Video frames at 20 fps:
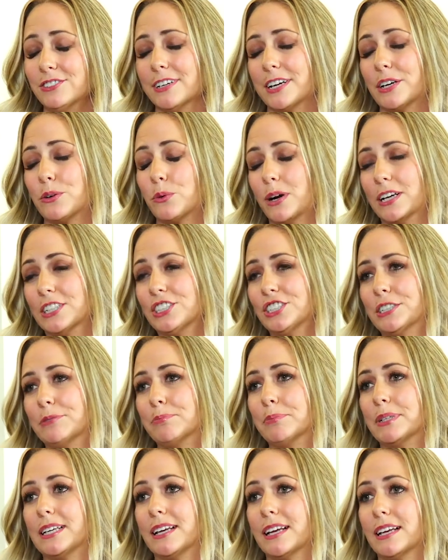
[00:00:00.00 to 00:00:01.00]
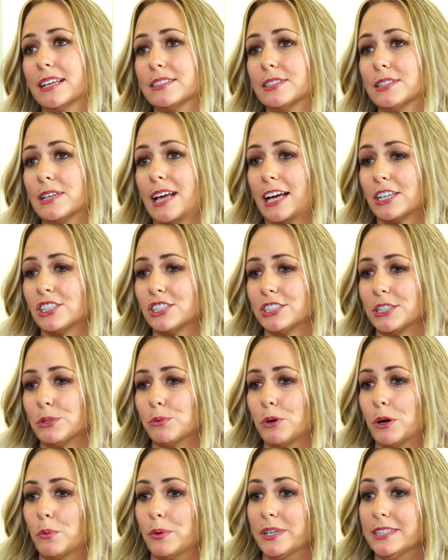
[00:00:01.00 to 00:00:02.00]
a great question, because actually
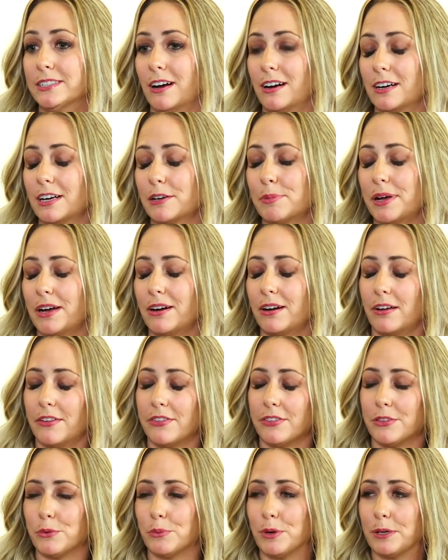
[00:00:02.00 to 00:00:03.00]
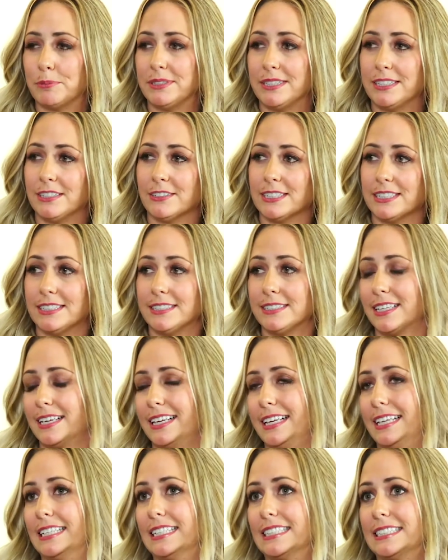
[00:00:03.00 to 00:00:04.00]
what we talk about on the web series
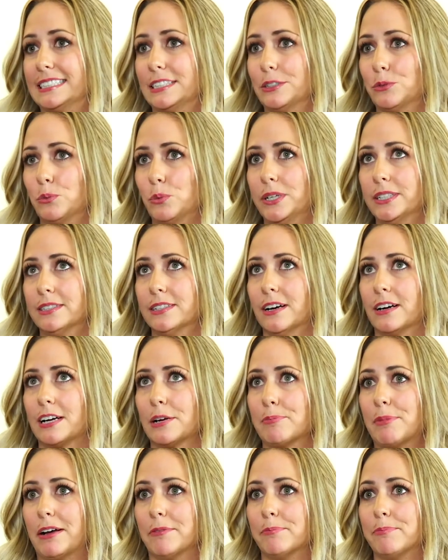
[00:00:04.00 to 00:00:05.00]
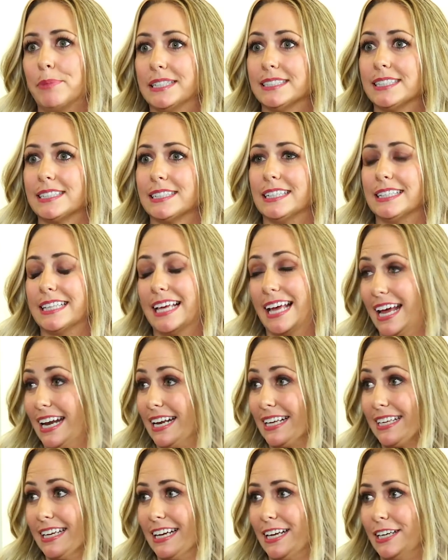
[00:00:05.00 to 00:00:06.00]
is we talk about basically the
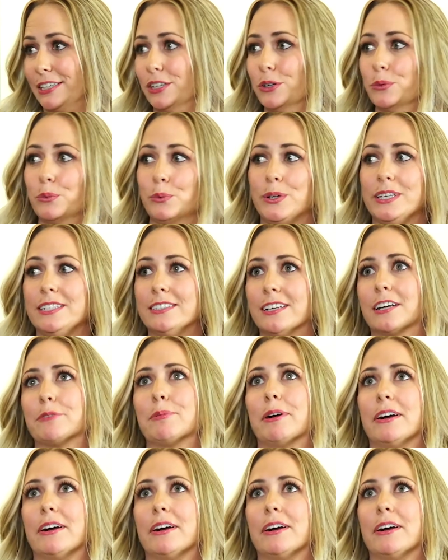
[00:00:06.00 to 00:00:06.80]
etiquette. We talk